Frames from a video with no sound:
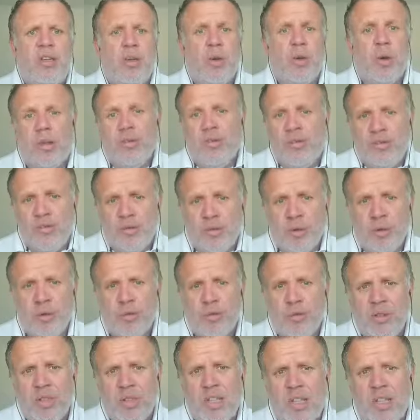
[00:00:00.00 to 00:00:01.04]
quite
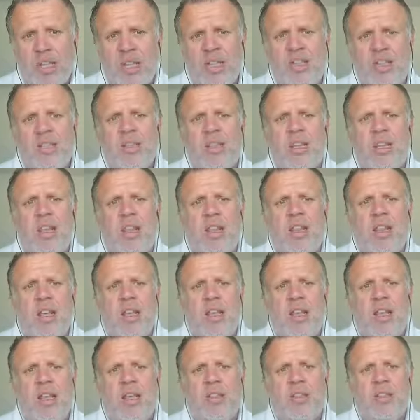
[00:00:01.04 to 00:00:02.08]
formal in
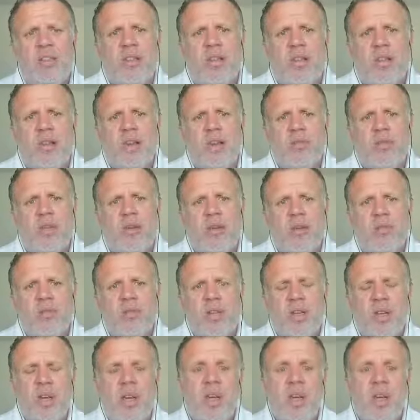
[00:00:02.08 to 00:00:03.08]
its approach,